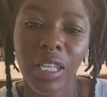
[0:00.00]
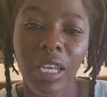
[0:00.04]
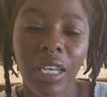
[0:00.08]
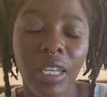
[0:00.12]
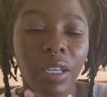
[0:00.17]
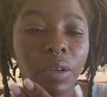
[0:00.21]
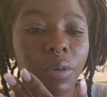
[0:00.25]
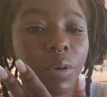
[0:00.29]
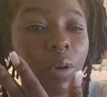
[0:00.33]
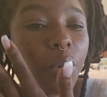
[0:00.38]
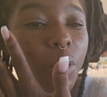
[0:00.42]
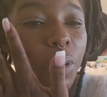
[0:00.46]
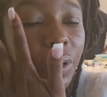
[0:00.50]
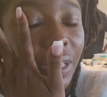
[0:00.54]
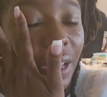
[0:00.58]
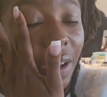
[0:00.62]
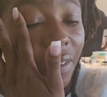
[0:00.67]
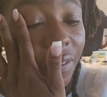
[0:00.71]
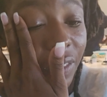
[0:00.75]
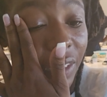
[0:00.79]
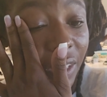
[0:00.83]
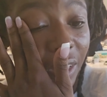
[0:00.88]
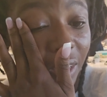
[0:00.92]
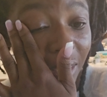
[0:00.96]
then give it
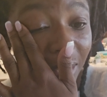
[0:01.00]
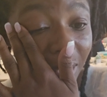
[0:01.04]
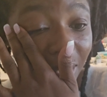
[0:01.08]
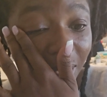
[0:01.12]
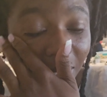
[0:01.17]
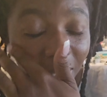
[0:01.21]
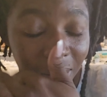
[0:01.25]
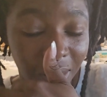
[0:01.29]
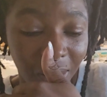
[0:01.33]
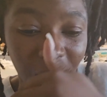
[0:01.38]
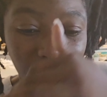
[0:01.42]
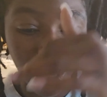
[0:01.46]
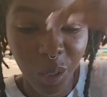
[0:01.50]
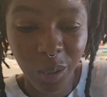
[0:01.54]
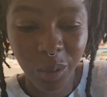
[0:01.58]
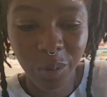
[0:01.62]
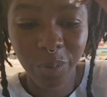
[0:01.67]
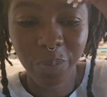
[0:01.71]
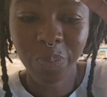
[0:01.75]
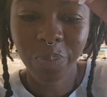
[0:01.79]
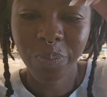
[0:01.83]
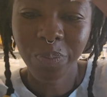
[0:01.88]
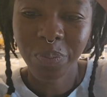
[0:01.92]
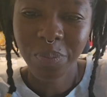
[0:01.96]
older vehicles.
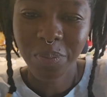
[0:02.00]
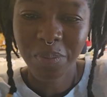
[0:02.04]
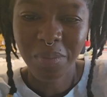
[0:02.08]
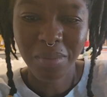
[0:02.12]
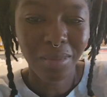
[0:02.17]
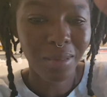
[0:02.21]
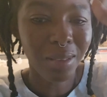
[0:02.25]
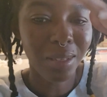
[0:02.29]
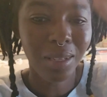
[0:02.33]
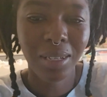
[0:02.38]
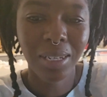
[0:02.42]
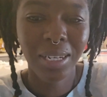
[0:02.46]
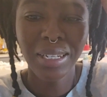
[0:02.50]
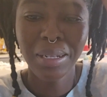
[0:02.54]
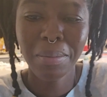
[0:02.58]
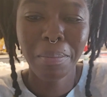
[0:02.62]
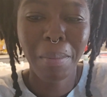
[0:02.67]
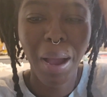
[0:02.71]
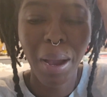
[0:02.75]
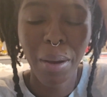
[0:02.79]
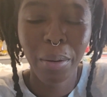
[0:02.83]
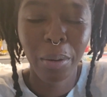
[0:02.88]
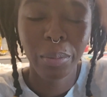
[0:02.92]
So then the bang